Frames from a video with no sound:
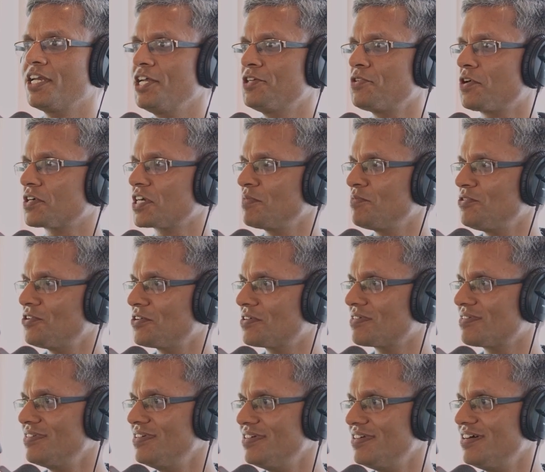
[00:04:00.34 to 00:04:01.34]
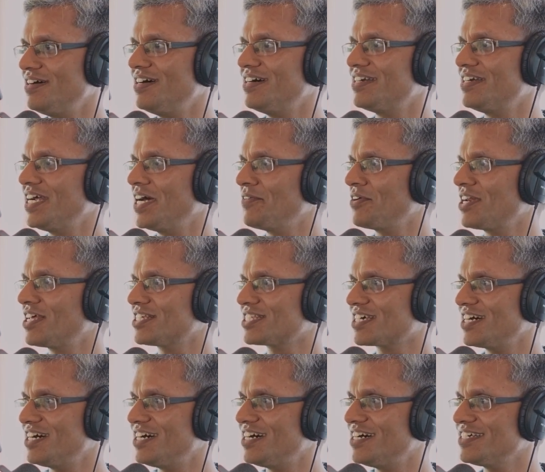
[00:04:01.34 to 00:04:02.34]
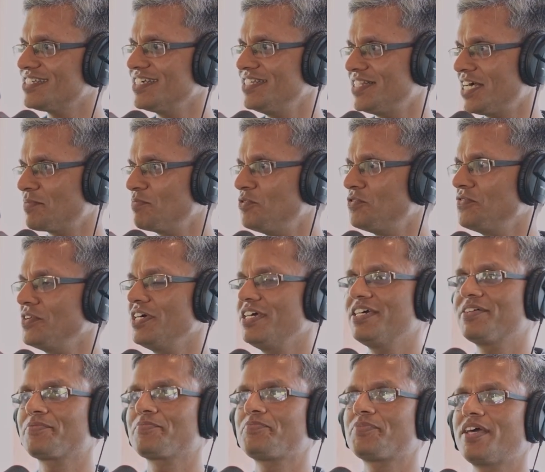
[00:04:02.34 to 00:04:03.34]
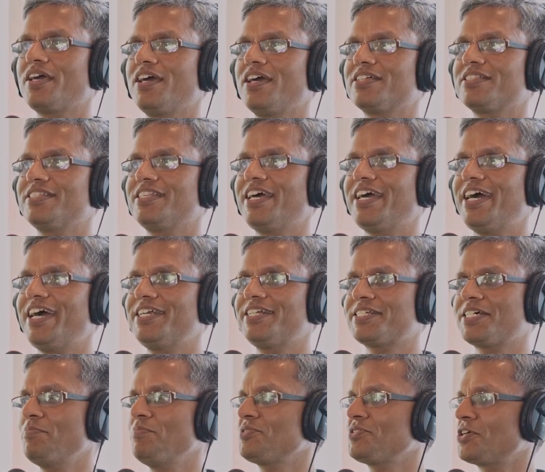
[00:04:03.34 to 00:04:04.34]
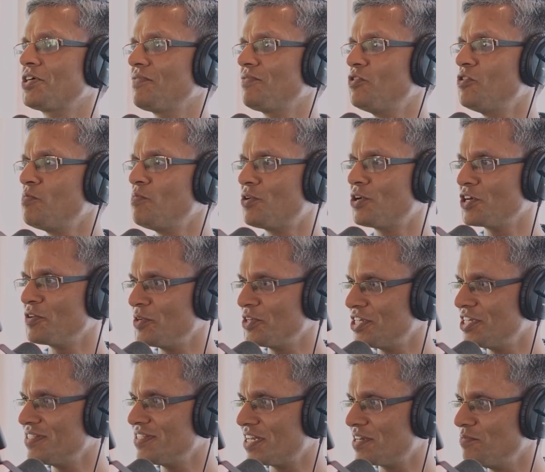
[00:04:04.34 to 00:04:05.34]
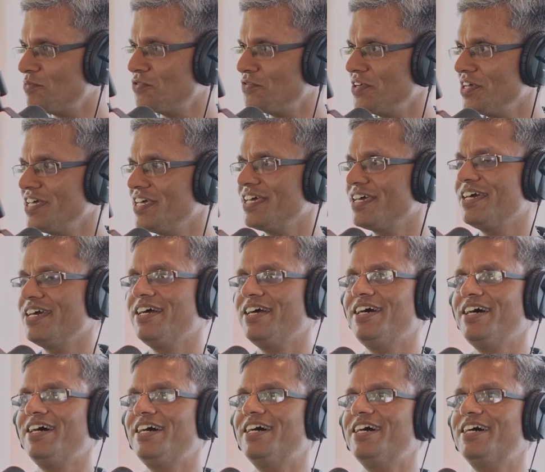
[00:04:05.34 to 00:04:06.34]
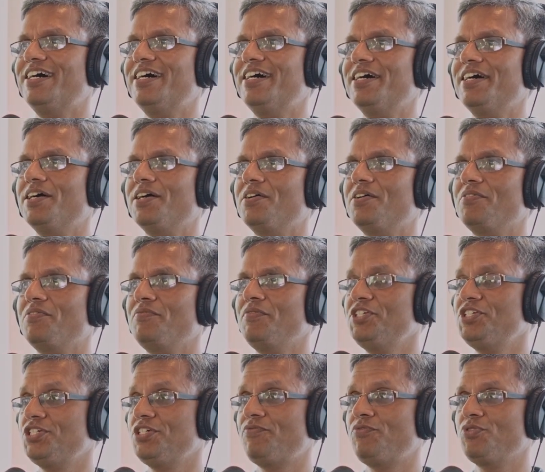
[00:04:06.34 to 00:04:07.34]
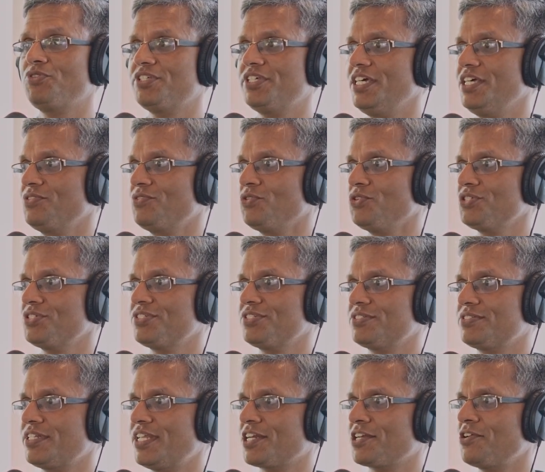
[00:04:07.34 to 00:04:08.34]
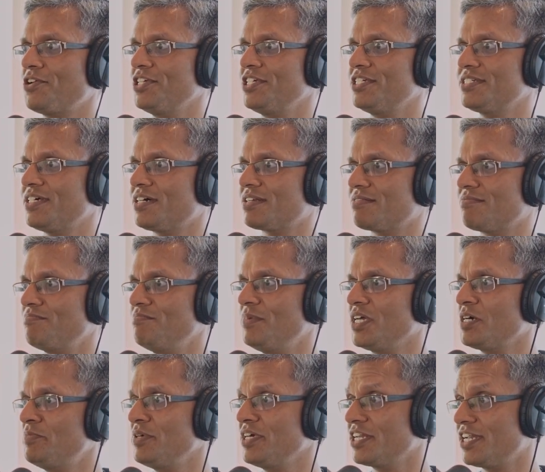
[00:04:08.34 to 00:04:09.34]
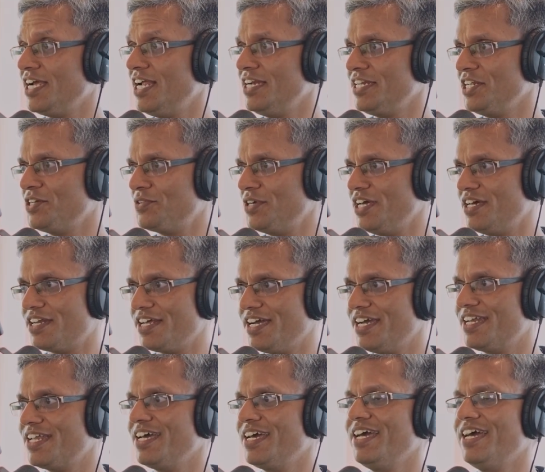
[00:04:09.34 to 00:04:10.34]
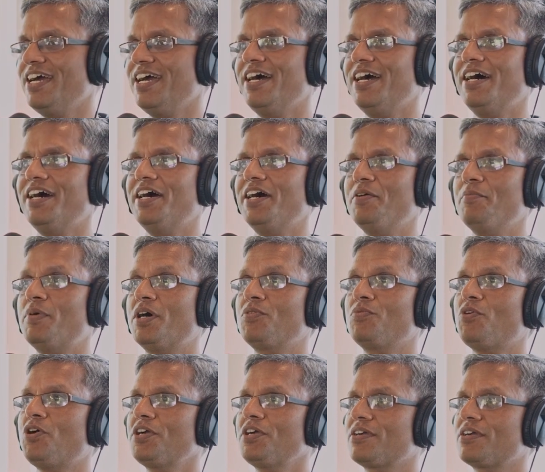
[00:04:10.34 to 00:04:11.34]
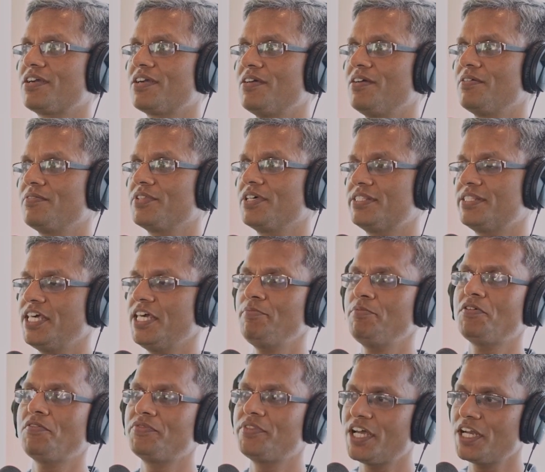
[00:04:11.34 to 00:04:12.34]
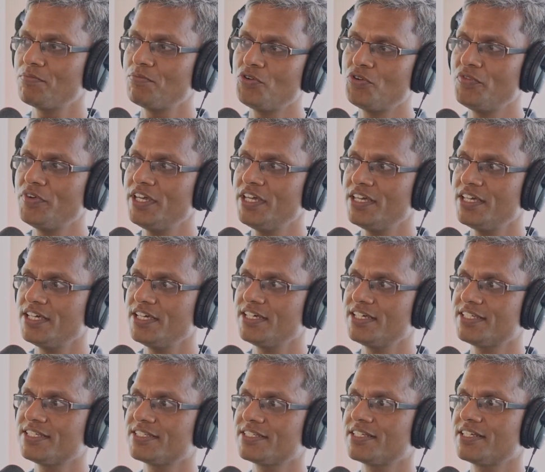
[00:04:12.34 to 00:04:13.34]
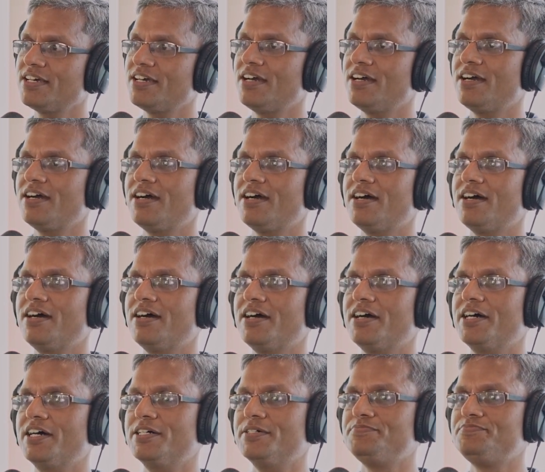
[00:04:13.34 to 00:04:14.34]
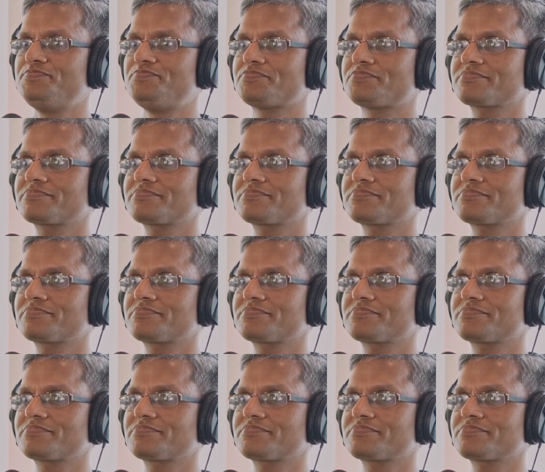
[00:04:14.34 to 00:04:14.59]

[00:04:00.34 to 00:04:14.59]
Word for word: vaguely talked about driverless cars in that movie. They had some sort of home automation in that movie, uh, which, if you see, those technologies are becoming a reality today, right? But what the theme of that movie is, uh,